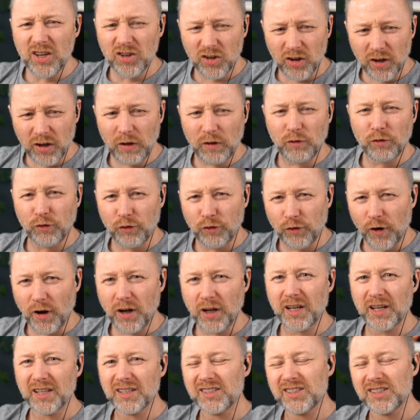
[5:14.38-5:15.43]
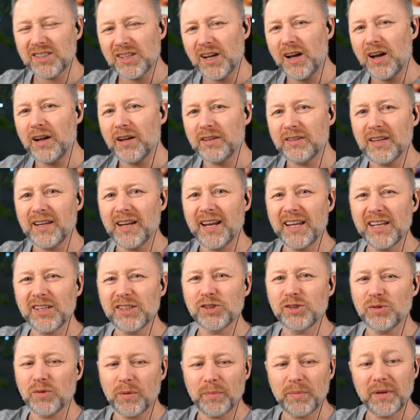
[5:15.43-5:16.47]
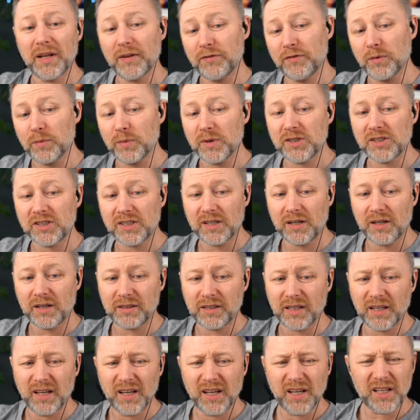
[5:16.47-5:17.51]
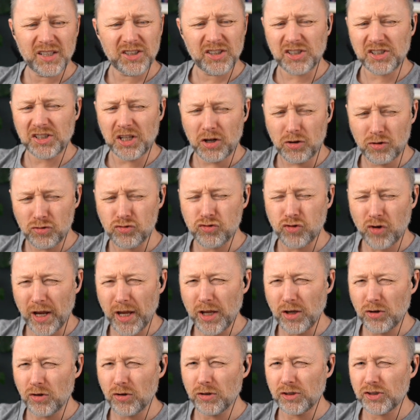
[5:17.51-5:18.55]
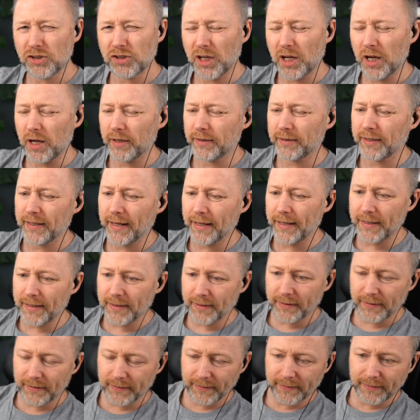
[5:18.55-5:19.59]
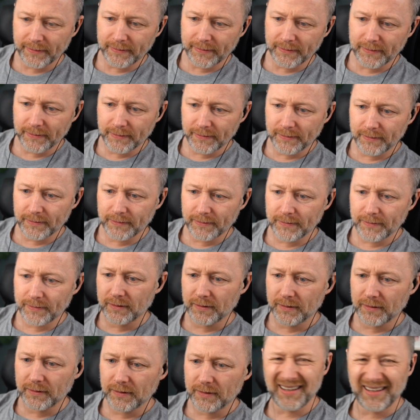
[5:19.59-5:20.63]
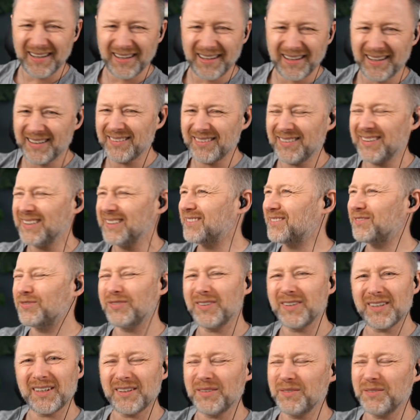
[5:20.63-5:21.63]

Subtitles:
good fucking Saturday night. Do you know what I mean? If it was Saturday, just a right good Saturday night. No, it's like